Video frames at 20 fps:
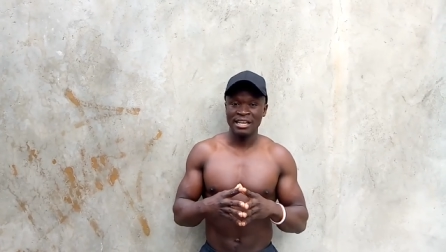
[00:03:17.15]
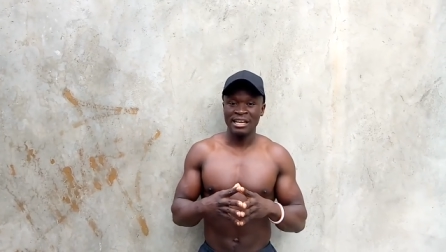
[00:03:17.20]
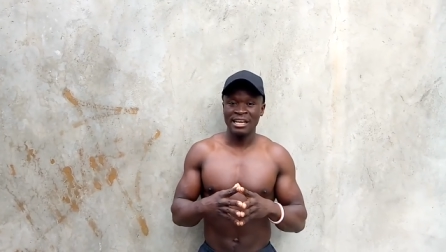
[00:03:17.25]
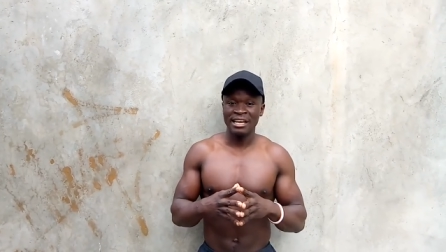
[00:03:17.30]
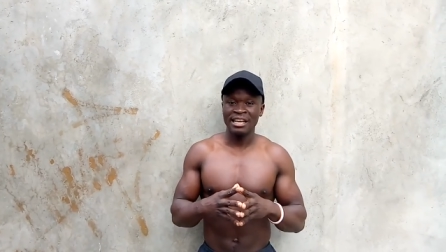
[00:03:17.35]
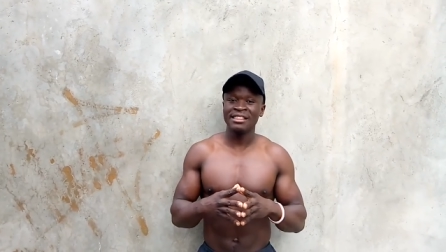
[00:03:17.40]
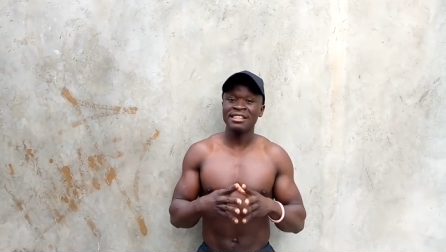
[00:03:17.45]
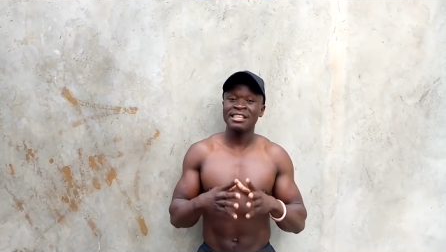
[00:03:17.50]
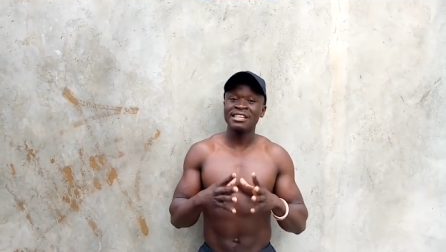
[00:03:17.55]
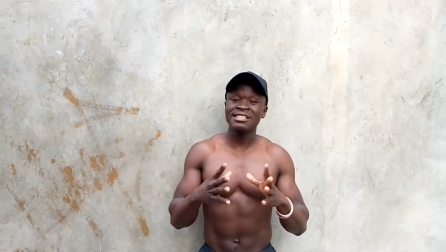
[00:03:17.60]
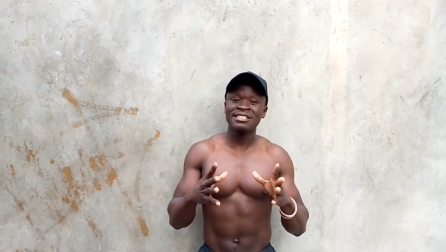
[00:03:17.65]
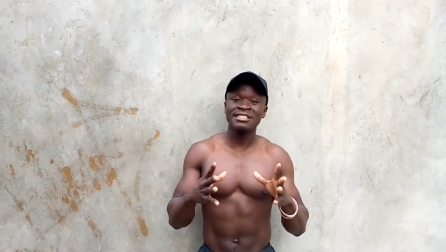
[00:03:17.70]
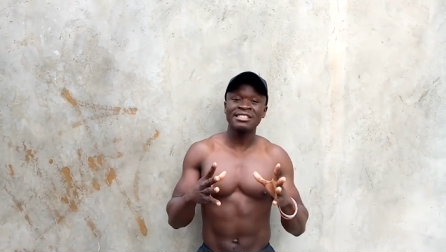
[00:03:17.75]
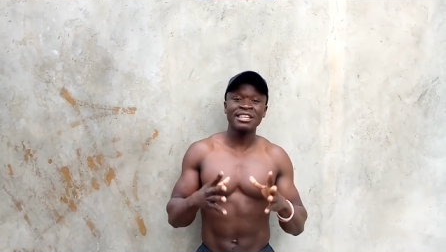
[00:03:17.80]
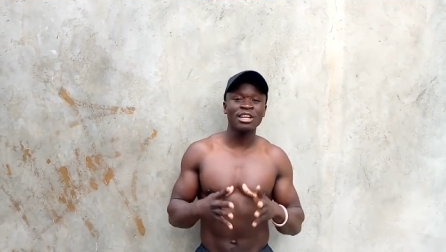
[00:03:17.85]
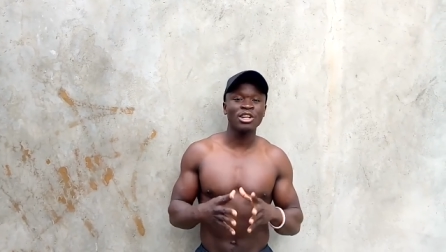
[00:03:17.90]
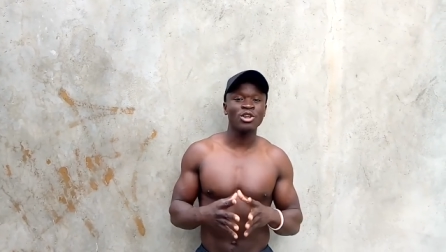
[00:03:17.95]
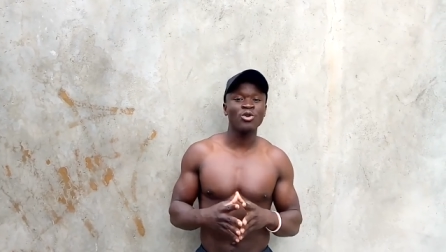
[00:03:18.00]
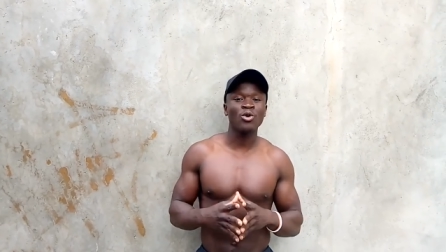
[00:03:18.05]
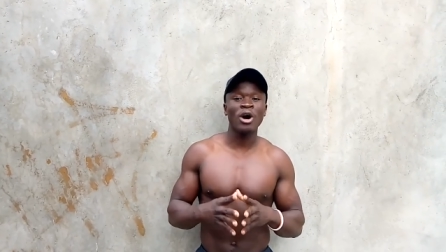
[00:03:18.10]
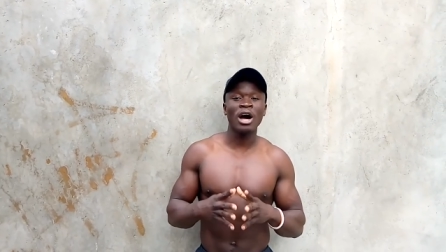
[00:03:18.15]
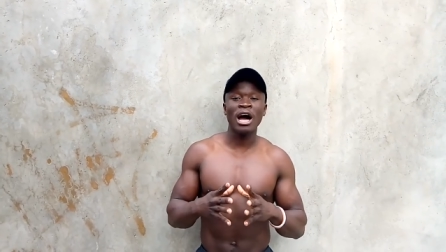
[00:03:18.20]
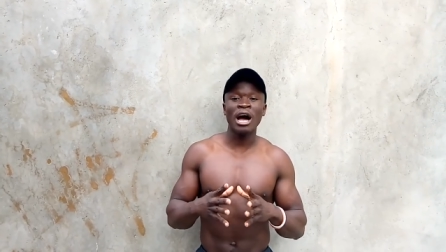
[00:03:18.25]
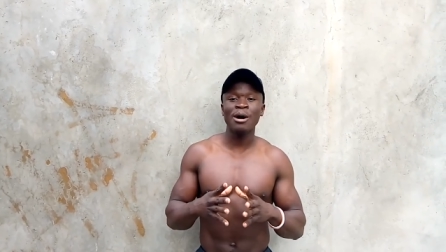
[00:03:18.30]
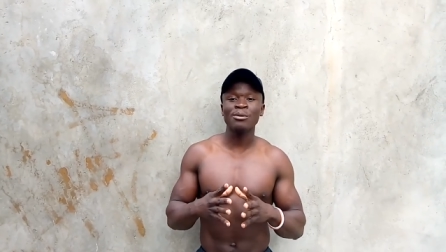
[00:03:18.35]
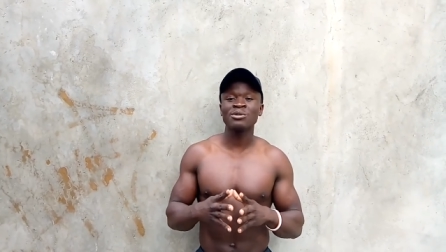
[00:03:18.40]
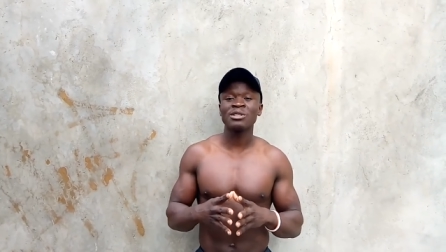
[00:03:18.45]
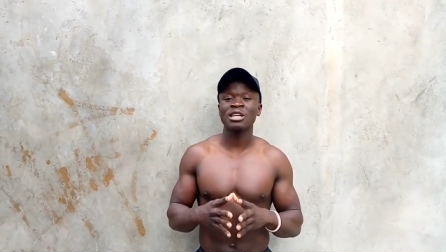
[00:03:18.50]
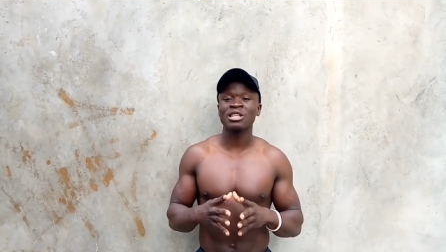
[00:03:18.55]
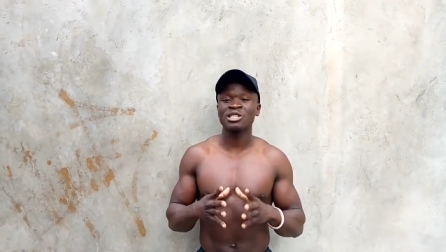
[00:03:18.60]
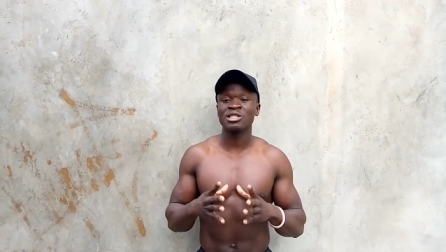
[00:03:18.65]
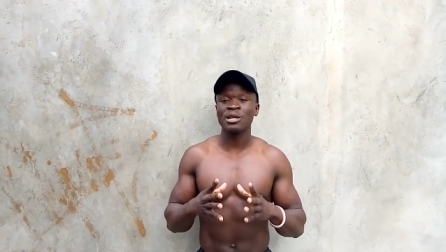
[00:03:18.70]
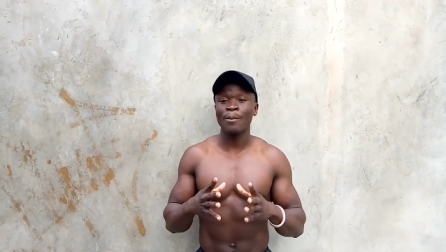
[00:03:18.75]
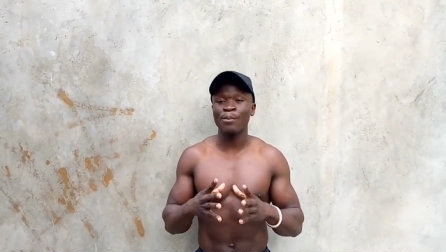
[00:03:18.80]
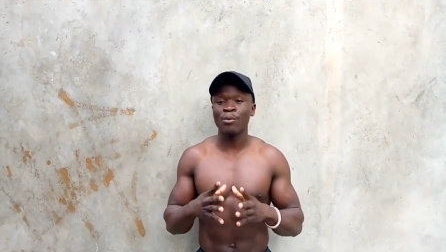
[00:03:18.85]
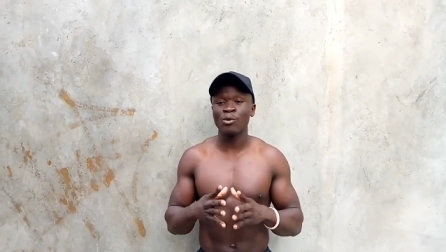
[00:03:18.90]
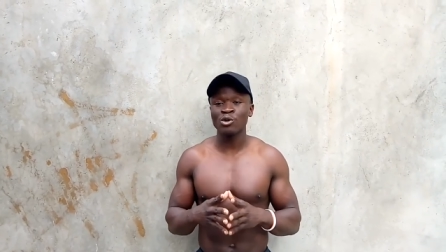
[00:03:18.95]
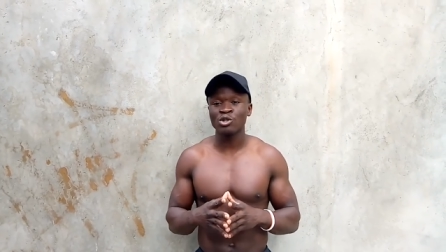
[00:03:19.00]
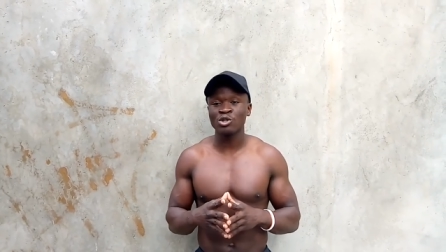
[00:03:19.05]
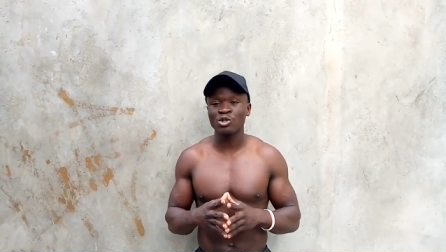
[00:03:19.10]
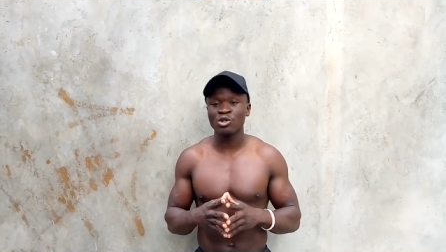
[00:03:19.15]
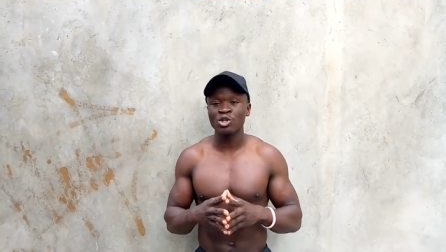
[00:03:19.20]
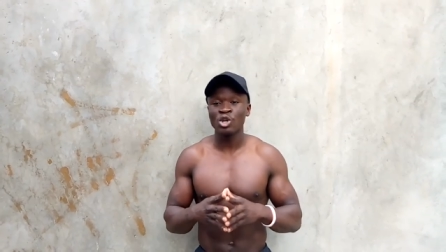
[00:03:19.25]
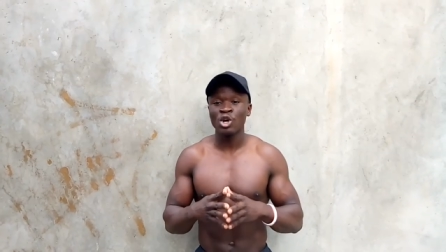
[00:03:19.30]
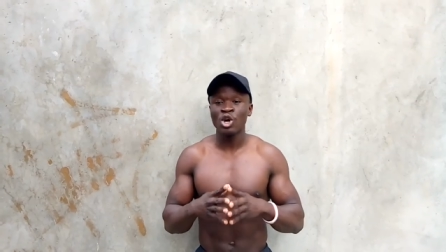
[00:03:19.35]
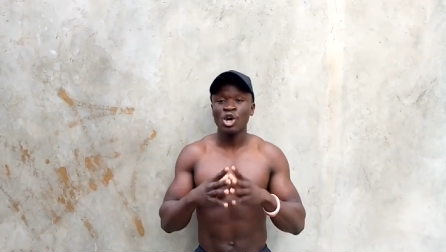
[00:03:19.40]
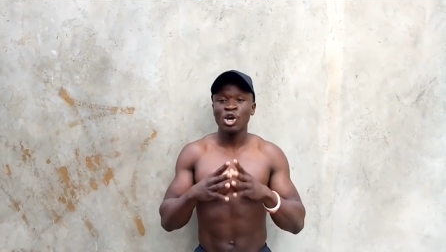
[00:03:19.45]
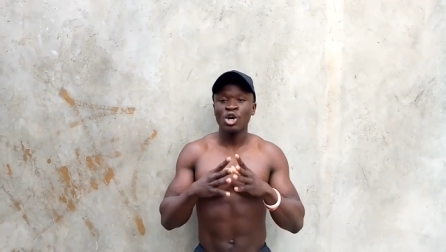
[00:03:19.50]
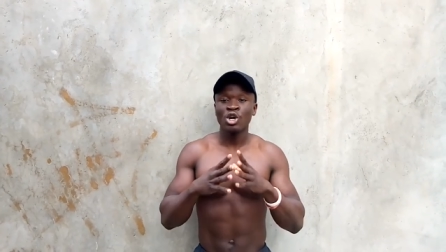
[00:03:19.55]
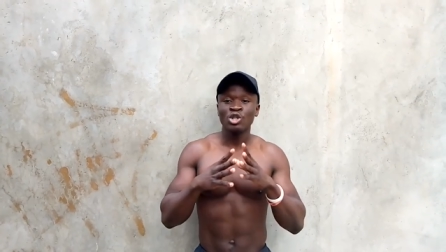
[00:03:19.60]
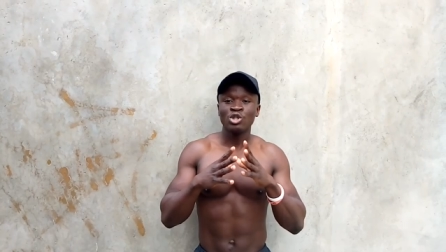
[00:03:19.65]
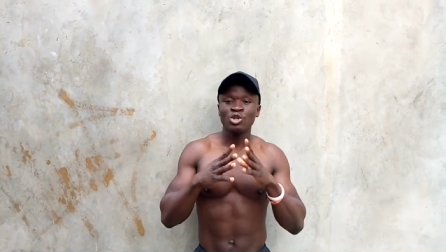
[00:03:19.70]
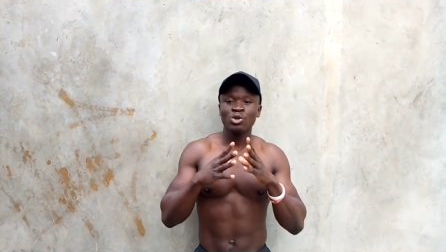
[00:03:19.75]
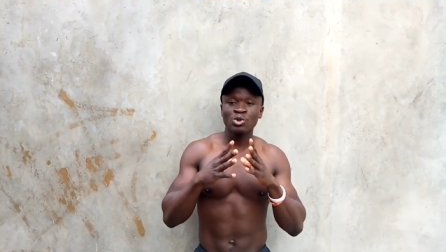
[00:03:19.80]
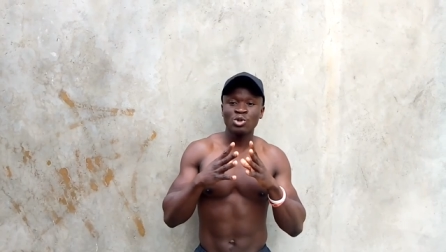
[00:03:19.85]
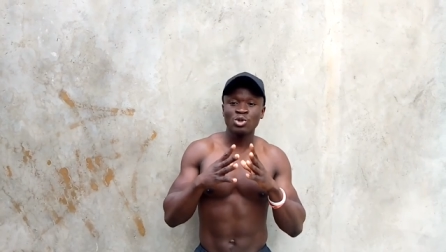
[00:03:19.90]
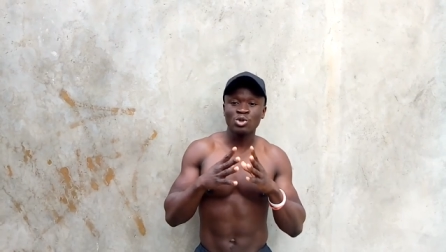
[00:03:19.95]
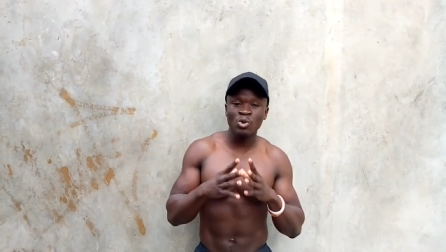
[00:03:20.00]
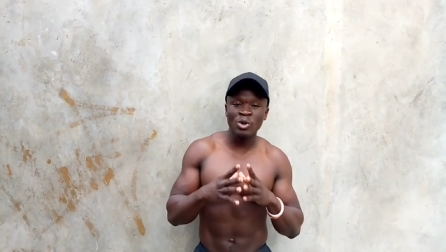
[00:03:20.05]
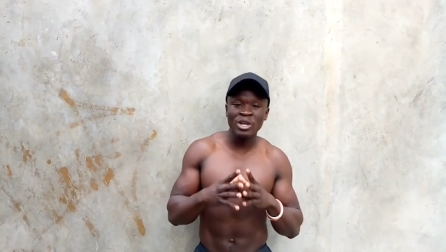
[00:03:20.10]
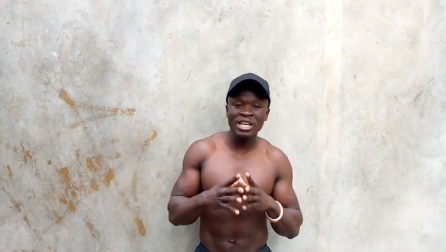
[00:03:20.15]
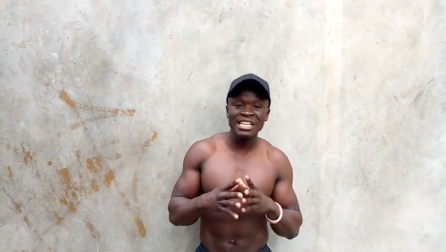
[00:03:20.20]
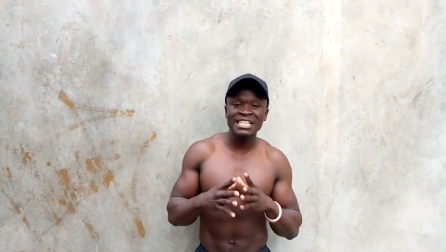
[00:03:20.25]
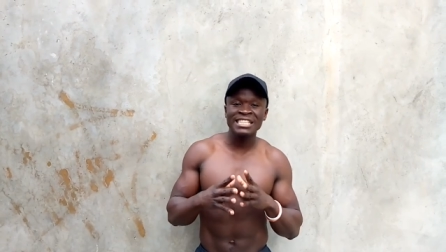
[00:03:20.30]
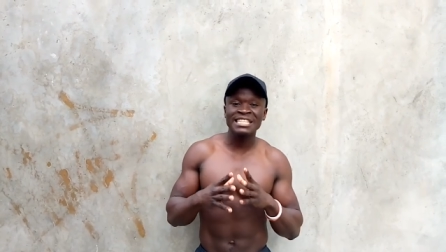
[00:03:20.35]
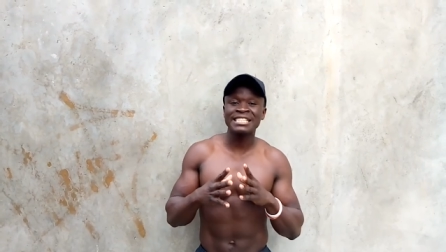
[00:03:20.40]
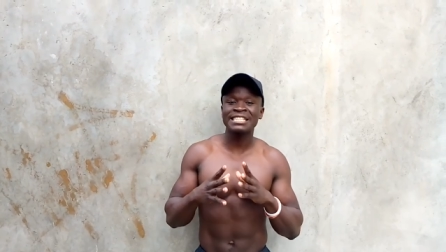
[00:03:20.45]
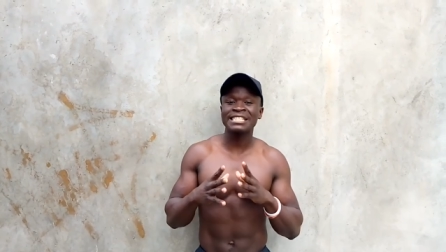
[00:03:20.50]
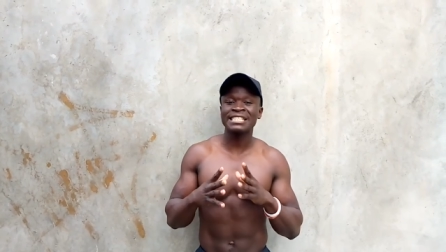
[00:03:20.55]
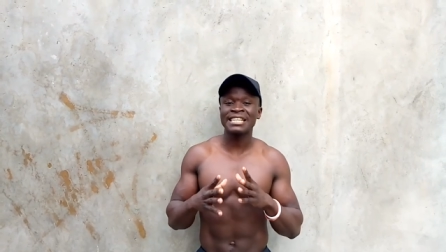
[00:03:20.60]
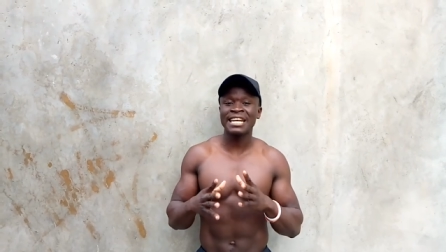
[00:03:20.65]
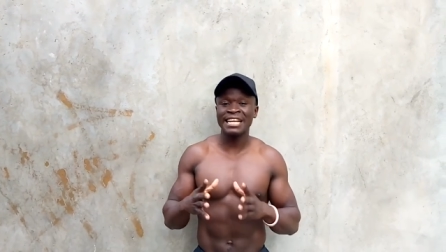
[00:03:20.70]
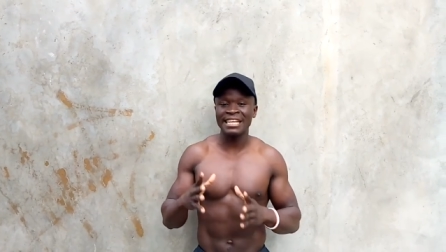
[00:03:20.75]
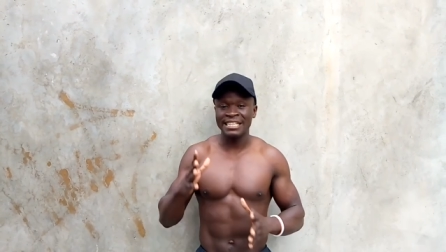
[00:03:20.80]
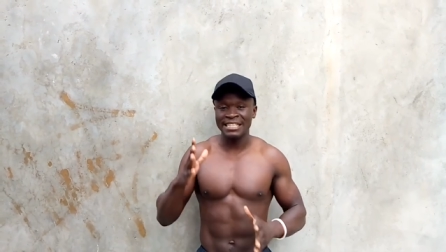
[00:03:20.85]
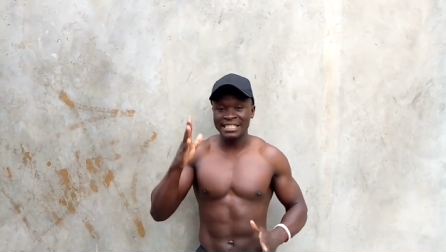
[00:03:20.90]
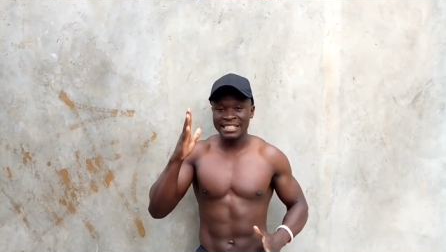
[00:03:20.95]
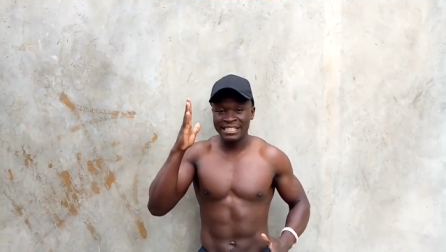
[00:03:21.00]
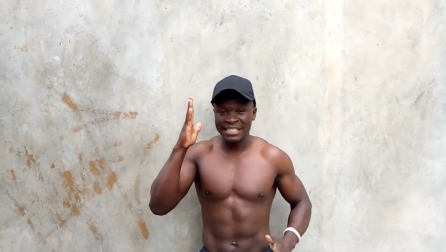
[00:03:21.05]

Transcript: In this drill, your arms are supposed to swing straight,